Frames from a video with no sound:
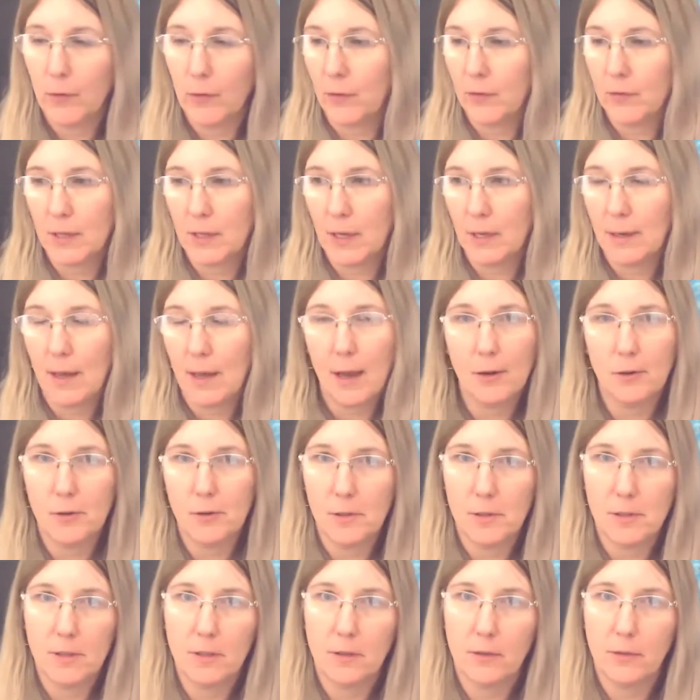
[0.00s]
I've done
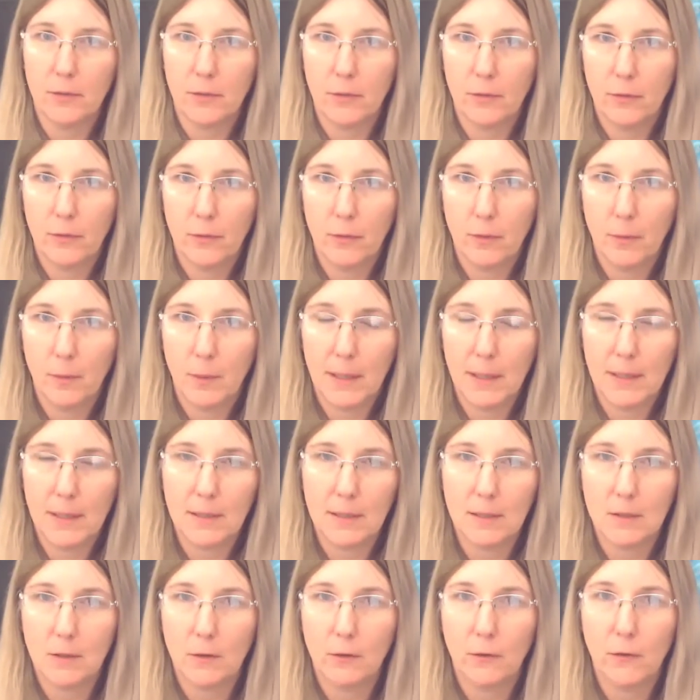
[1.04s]
hundreds of
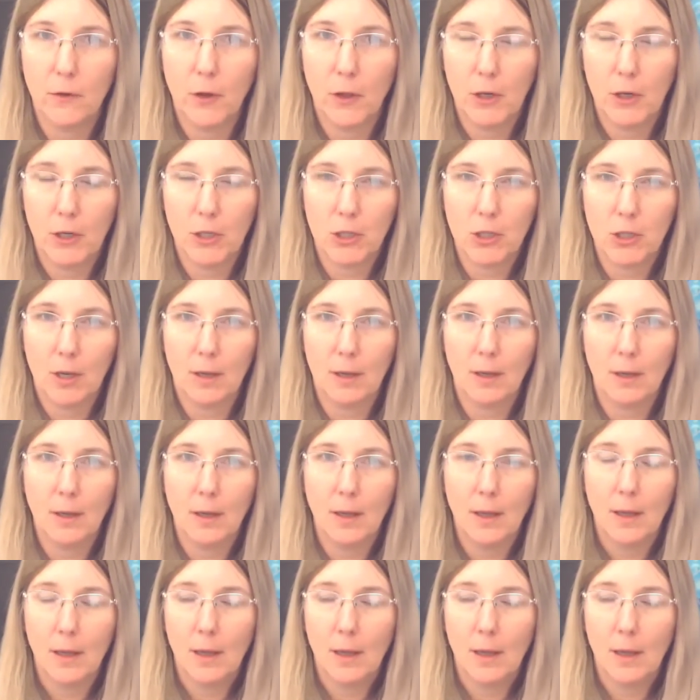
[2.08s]
pieces of furniture.